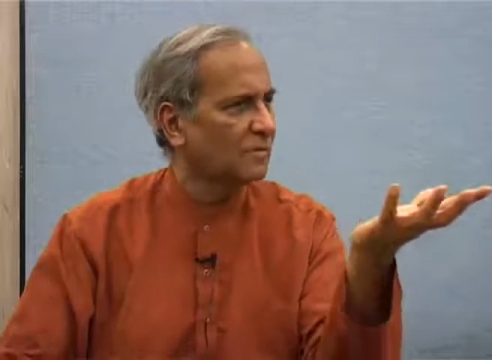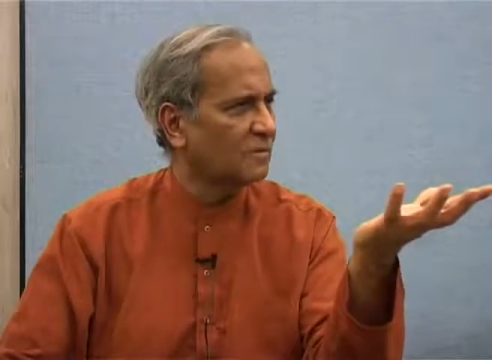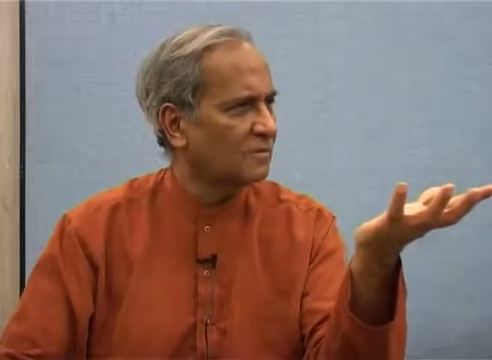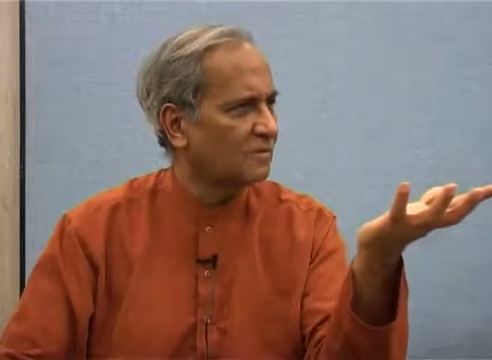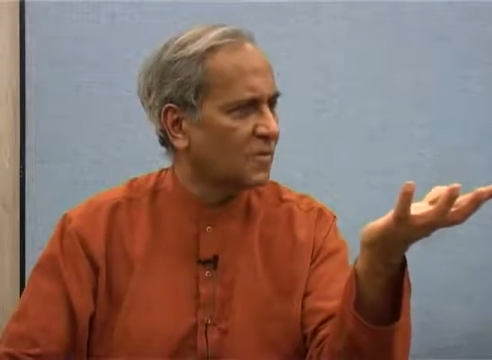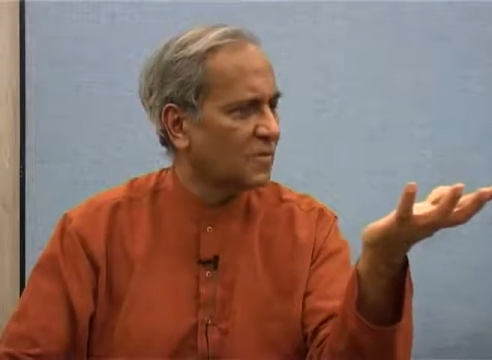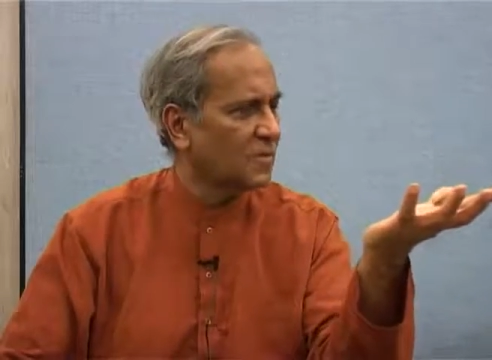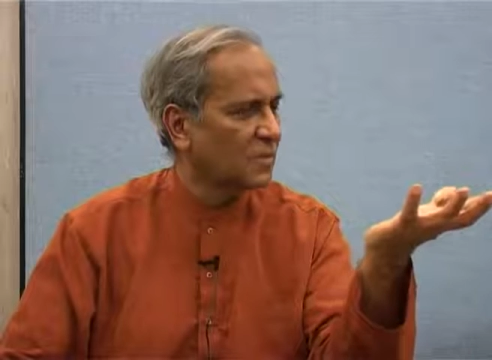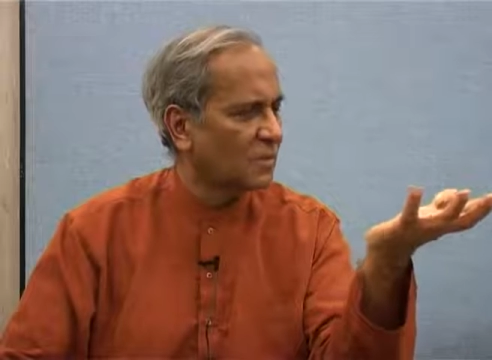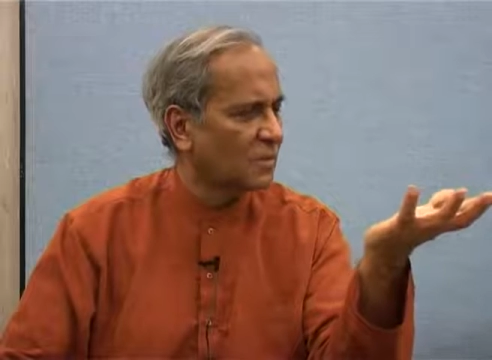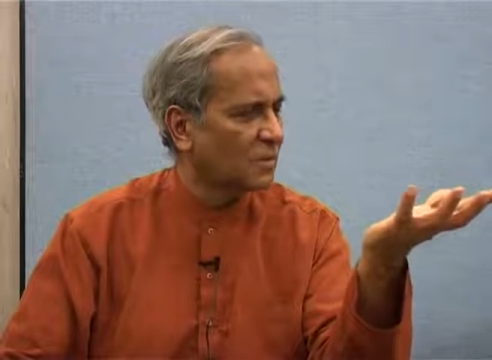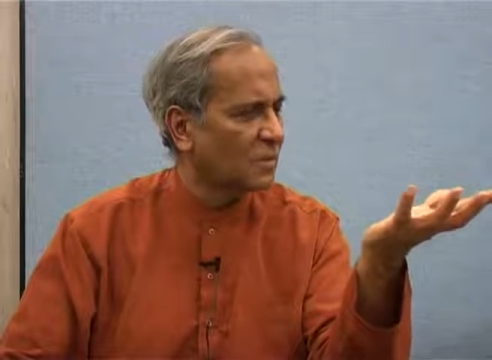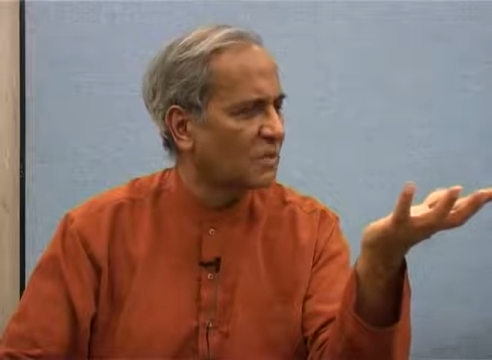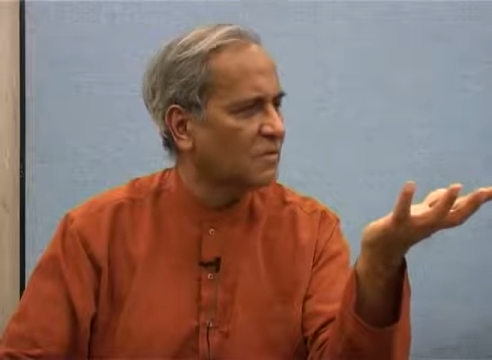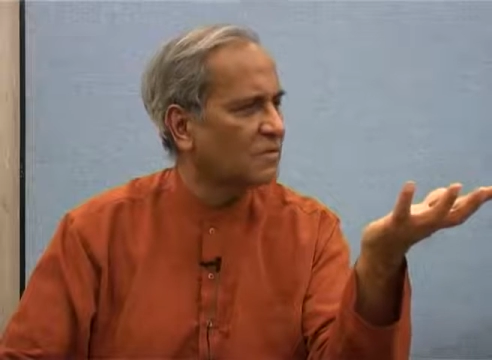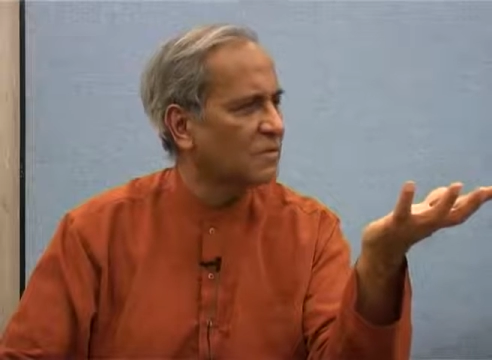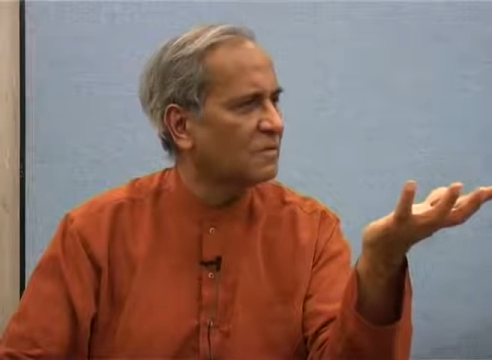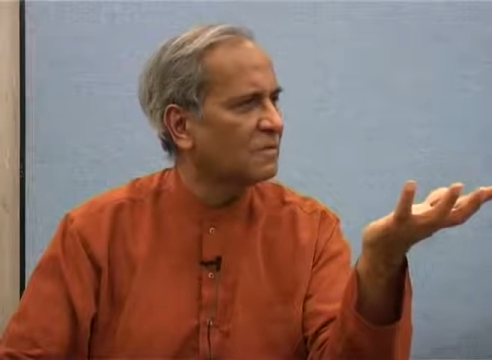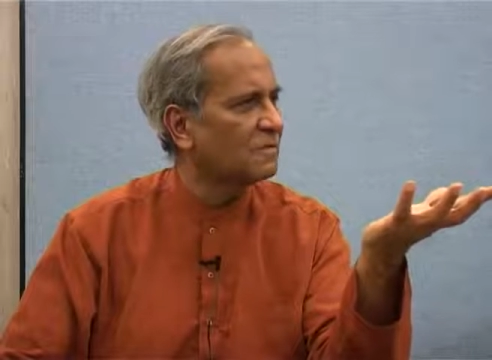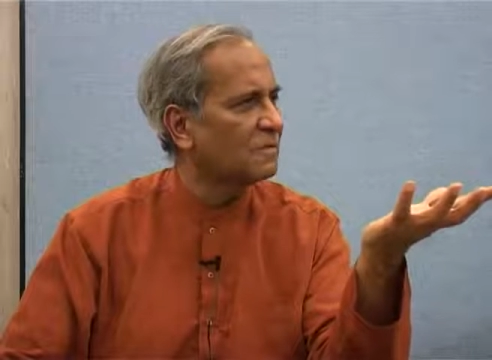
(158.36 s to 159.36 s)
very
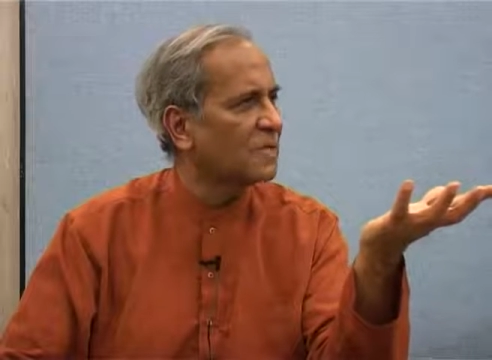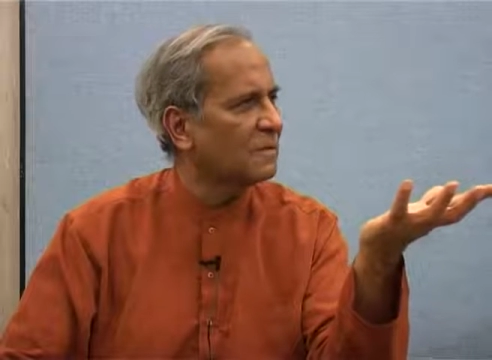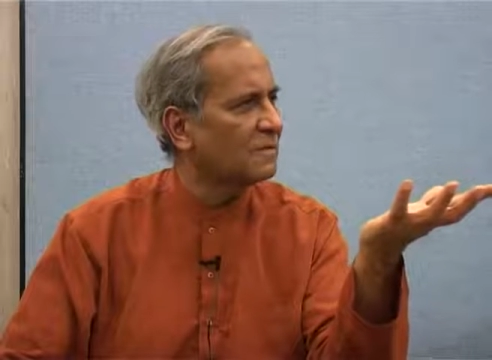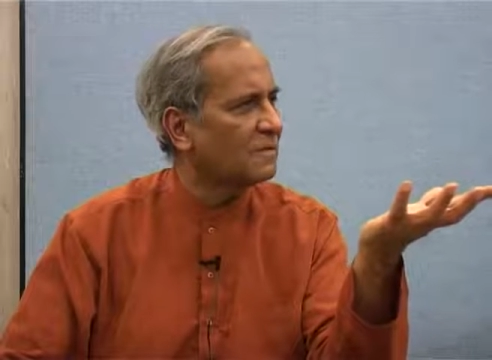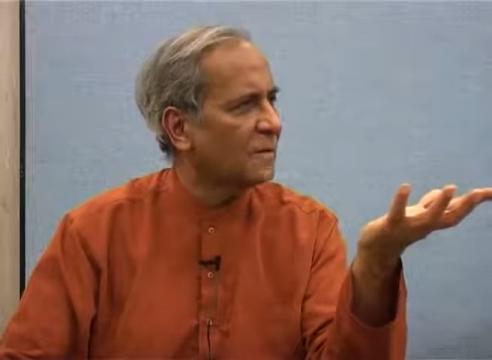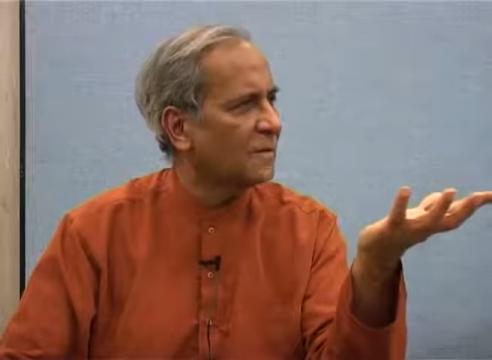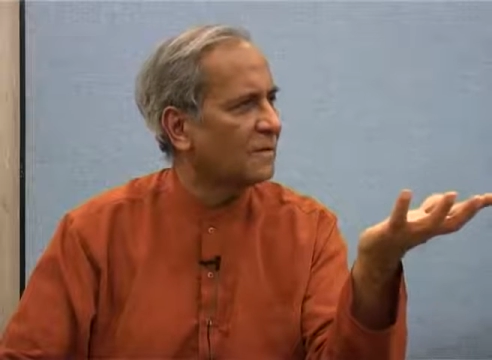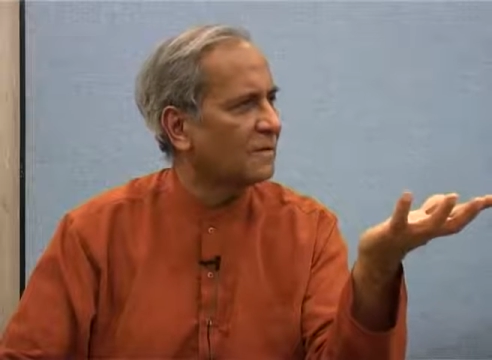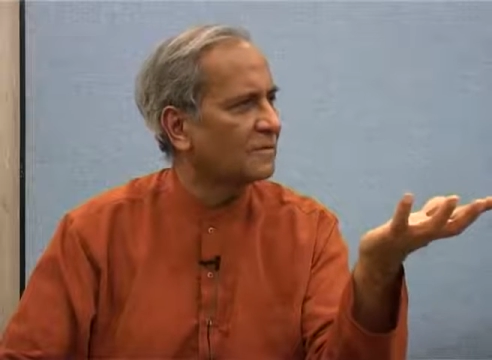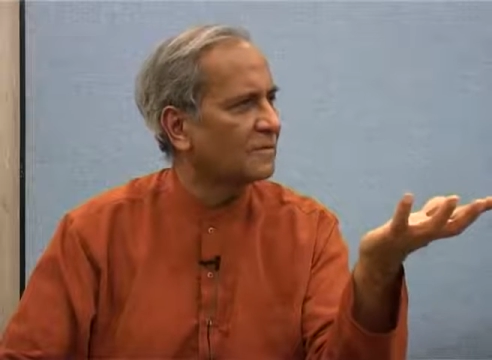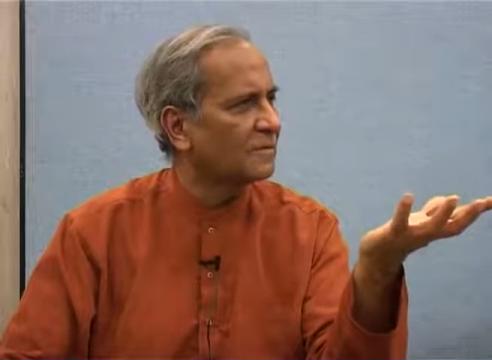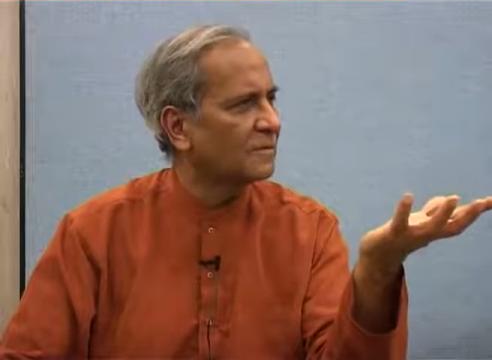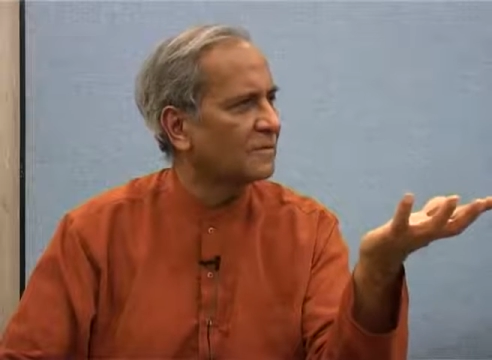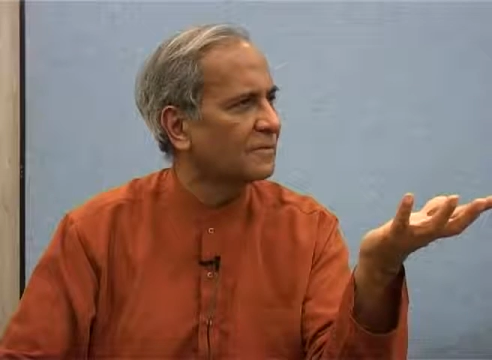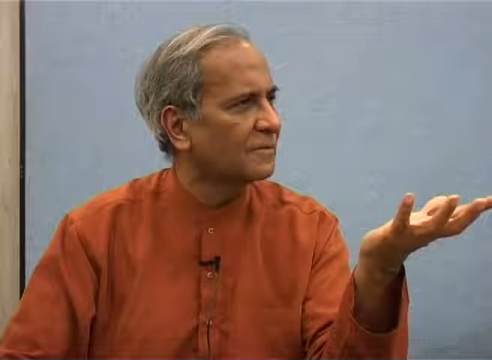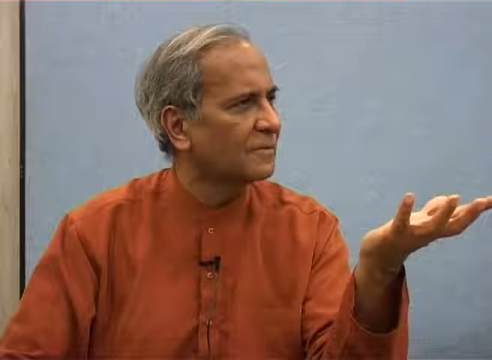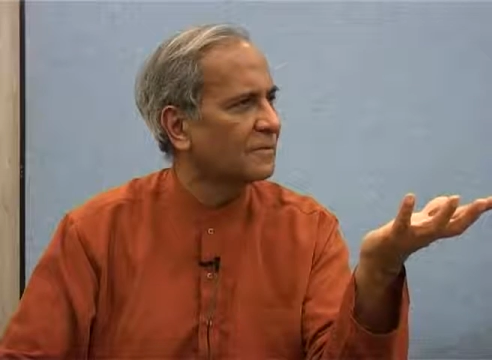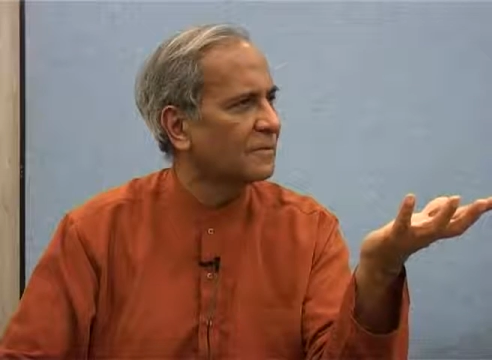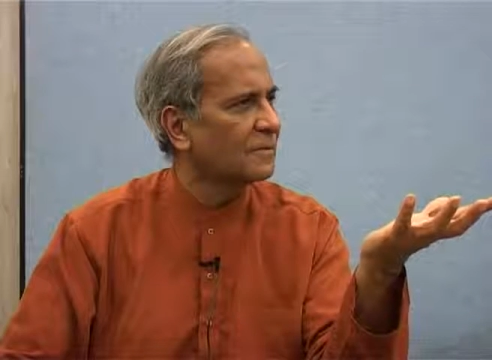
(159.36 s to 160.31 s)
cohesive, very powerful.